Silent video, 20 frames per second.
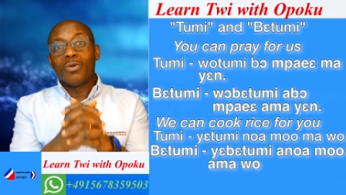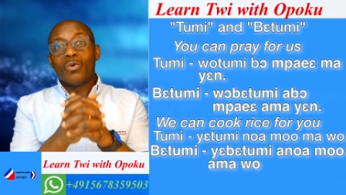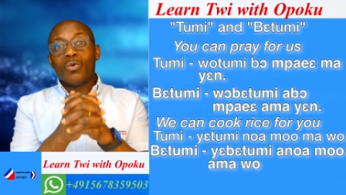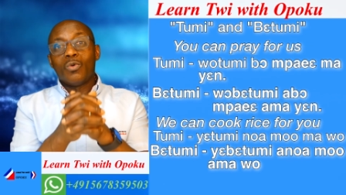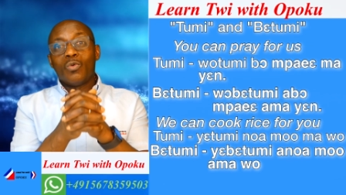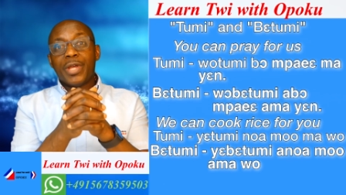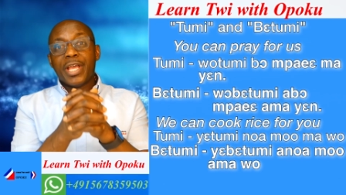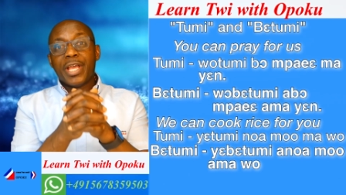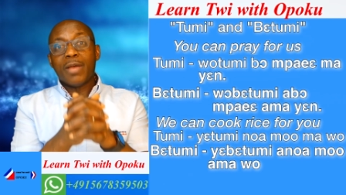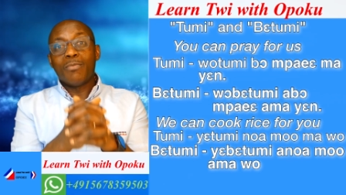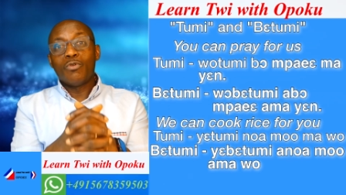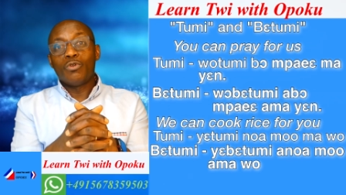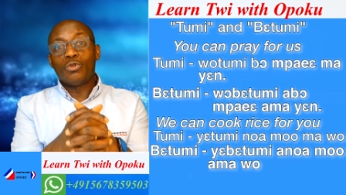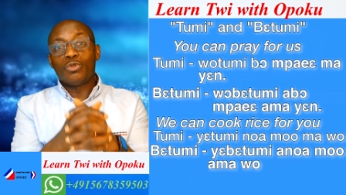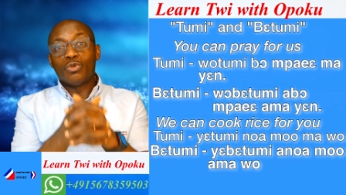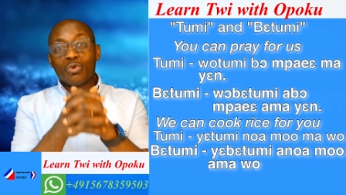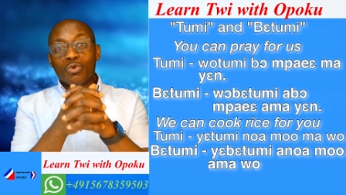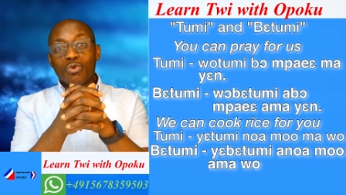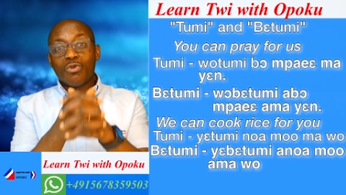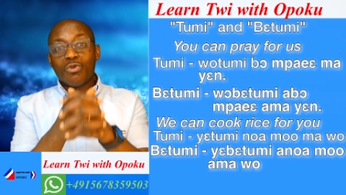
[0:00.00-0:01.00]
we're able to
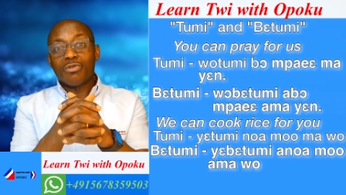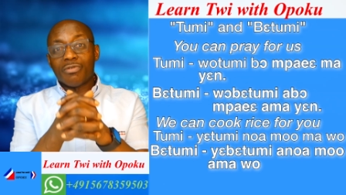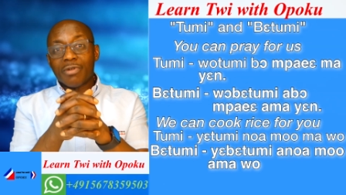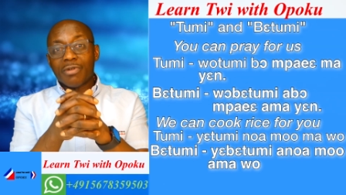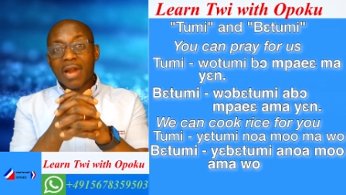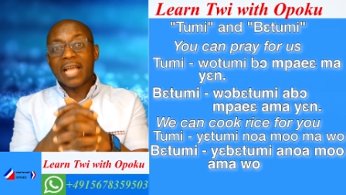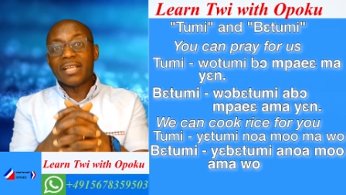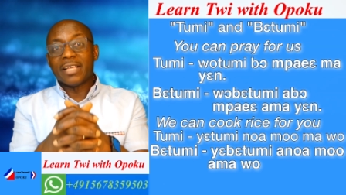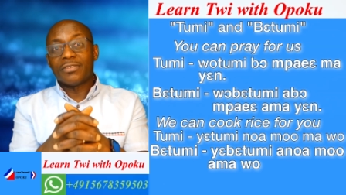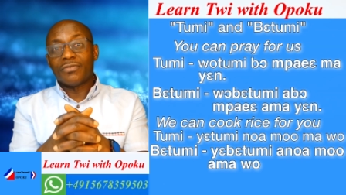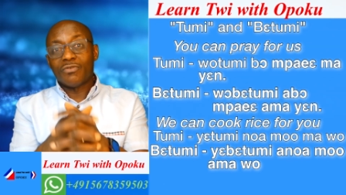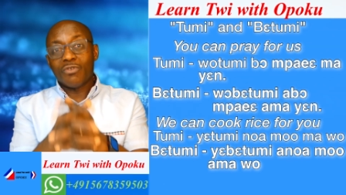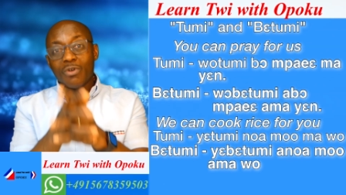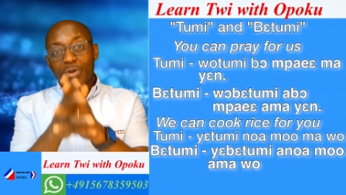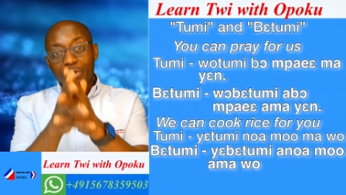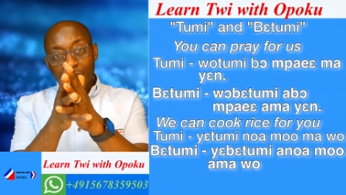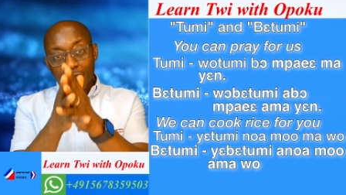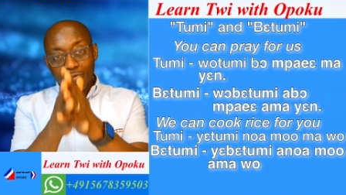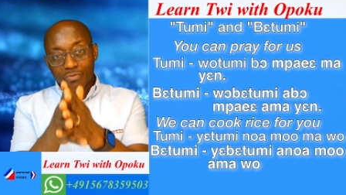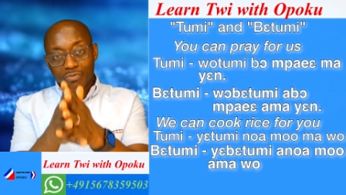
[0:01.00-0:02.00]
cook rice for
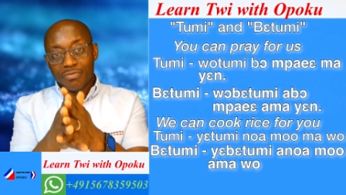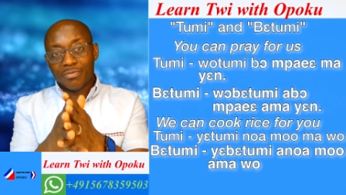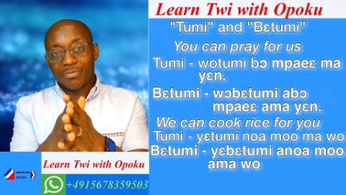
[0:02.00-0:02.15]
you.